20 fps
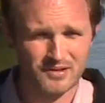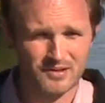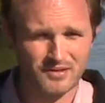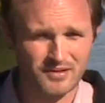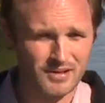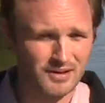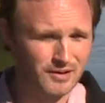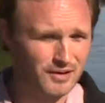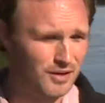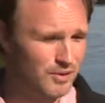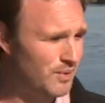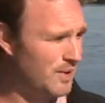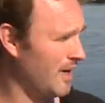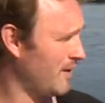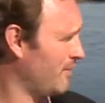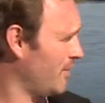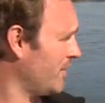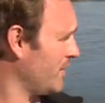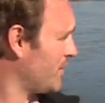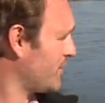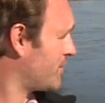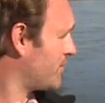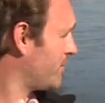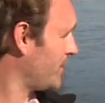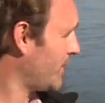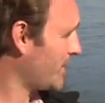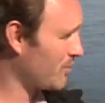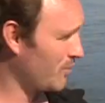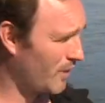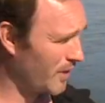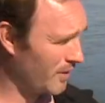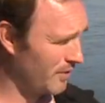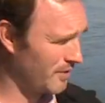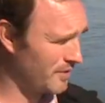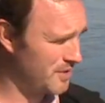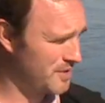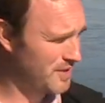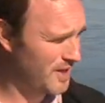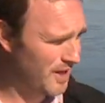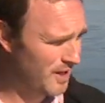to see, look, we have all this flood water
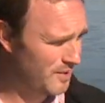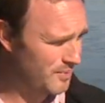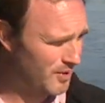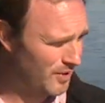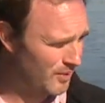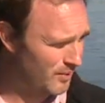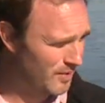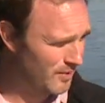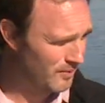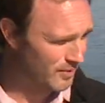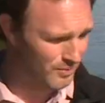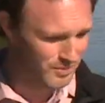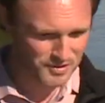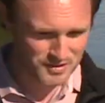in the Sacramento River.